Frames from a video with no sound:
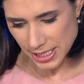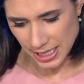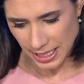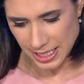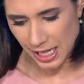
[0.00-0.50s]
Is
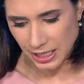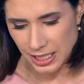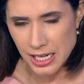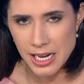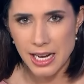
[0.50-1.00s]
that
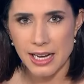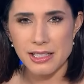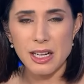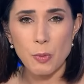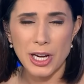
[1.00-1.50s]
telling in
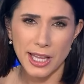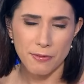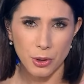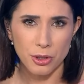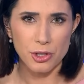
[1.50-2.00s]
some way that
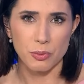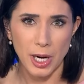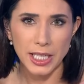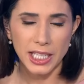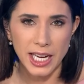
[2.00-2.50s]
voters
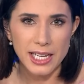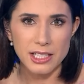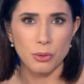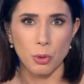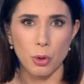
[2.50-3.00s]
recognize
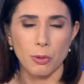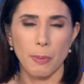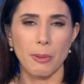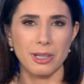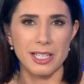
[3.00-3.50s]
the role
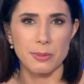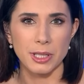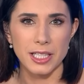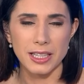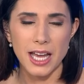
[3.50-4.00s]
Republicans
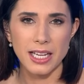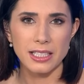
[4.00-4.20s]
played in that?